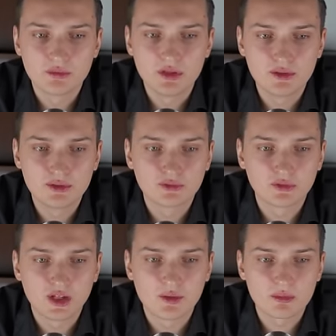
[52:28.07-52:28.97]
beautiful
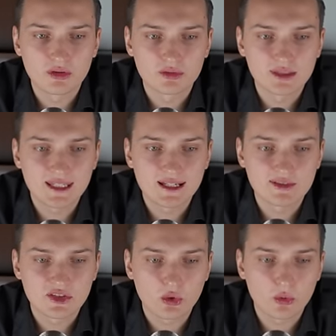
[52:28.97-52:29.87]
number 10
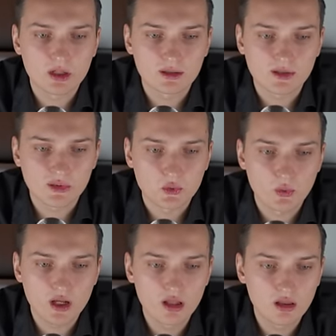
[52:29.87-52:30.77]
squared as
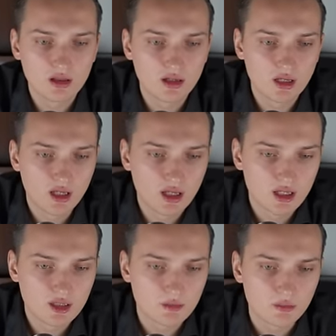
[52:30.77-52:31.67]
well
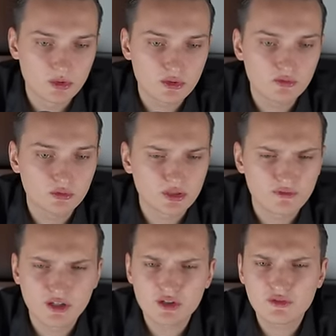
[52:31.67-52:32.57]
beautiful
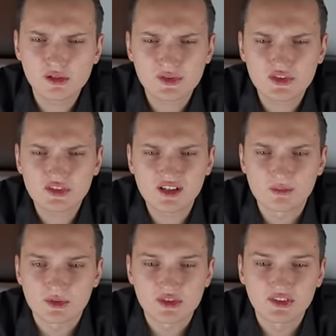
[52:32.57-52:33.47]
very very interesting
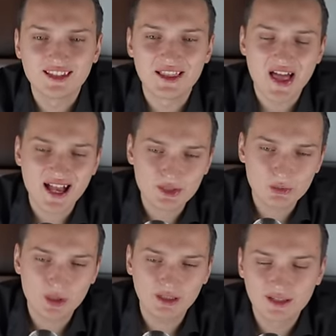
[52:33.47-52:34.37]
numbers the last
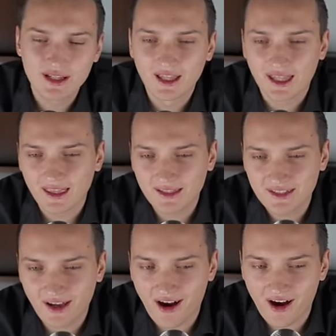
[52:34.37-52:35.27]
one and
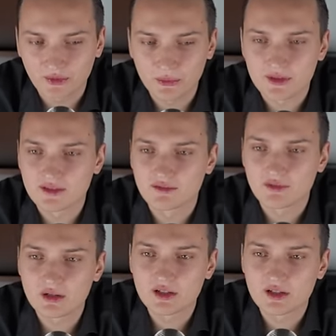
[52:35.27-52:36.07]
100 very